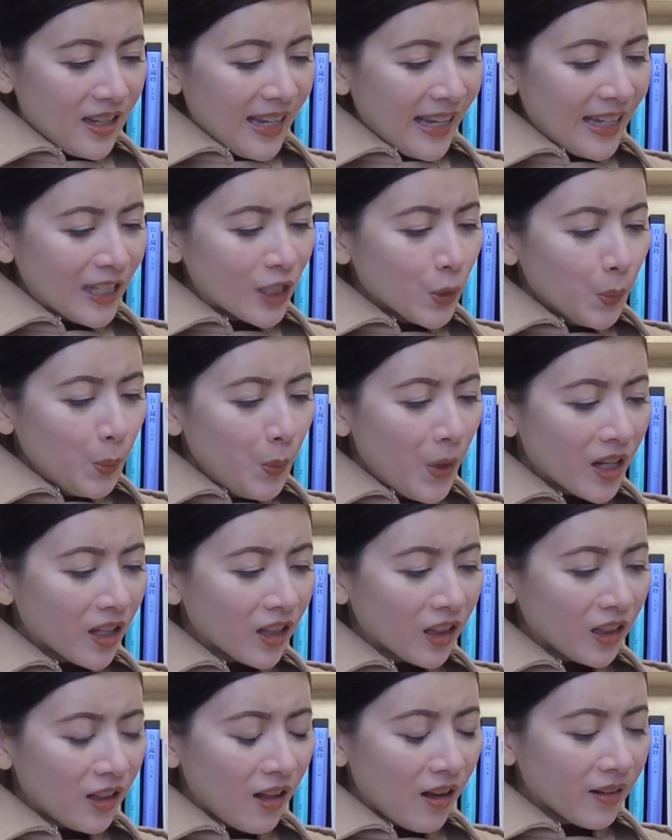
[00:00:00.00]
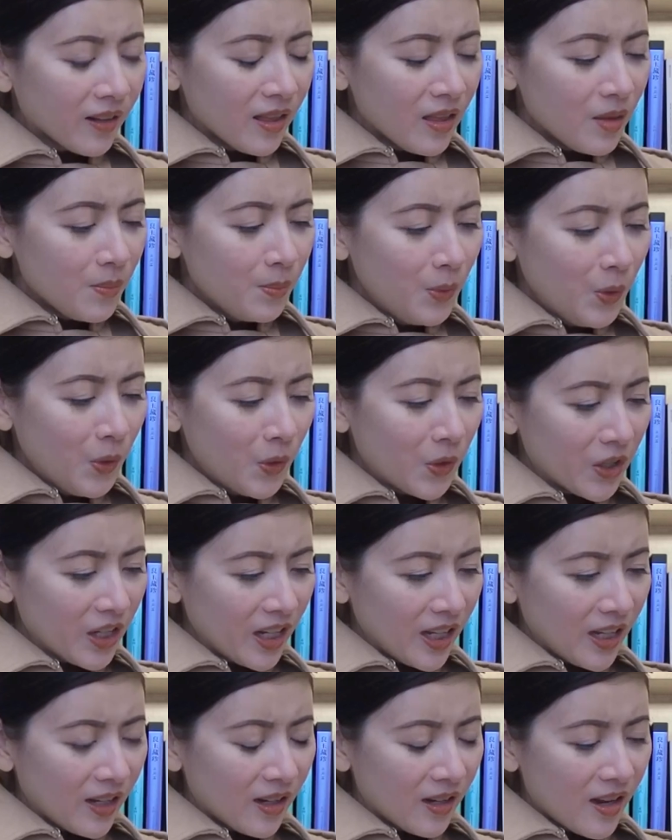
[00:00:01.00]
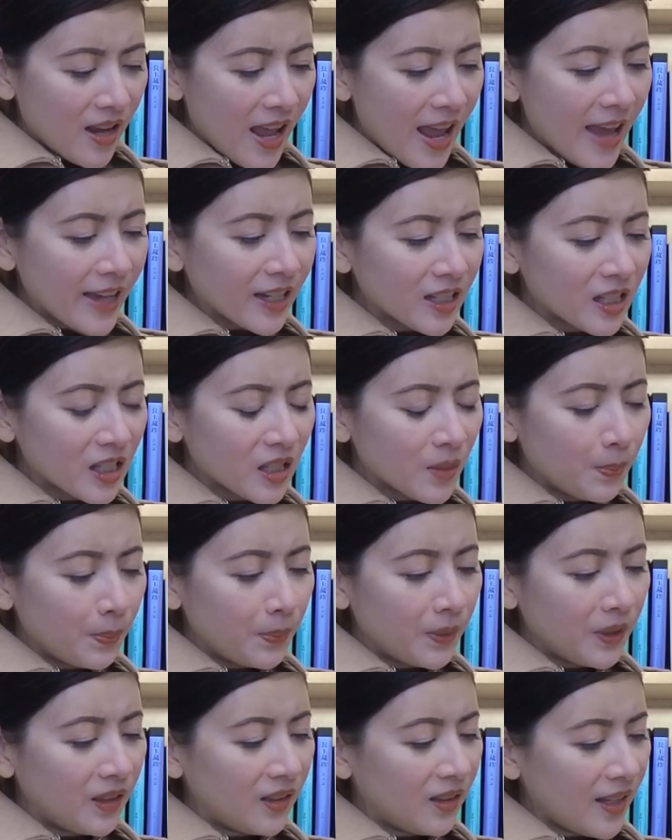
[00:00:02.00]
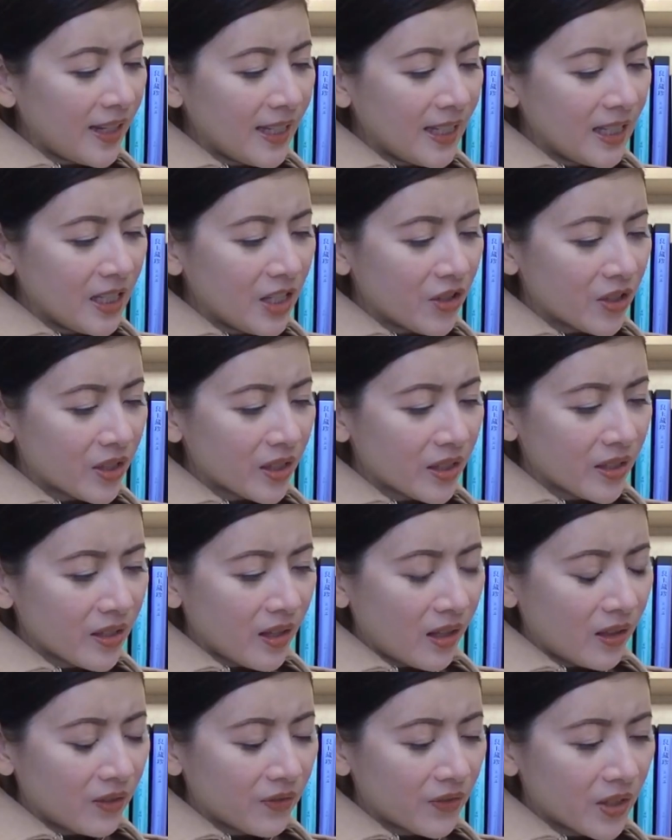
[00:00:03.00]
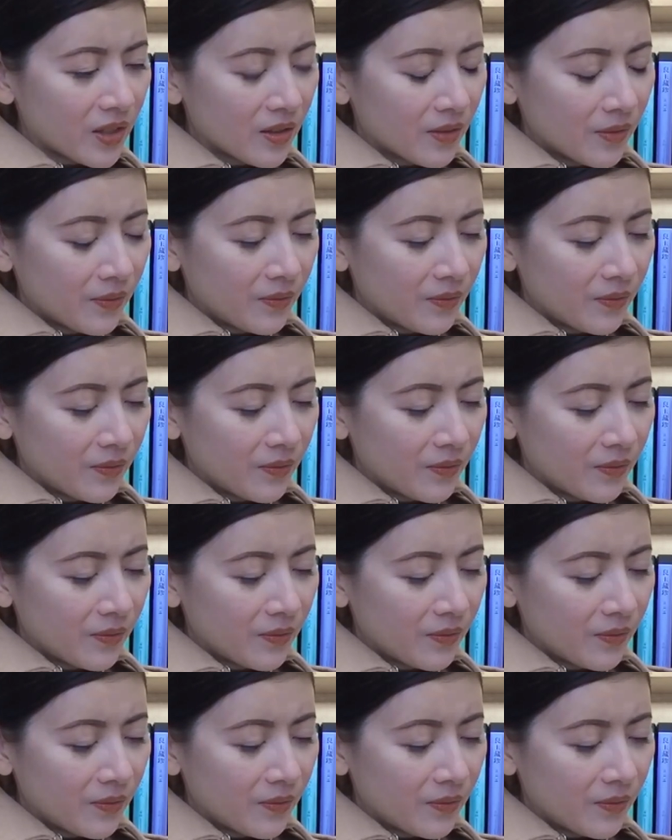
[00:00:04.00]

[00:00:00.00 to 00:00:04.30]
It's 1 o'clock in the morning. Explain yourselves."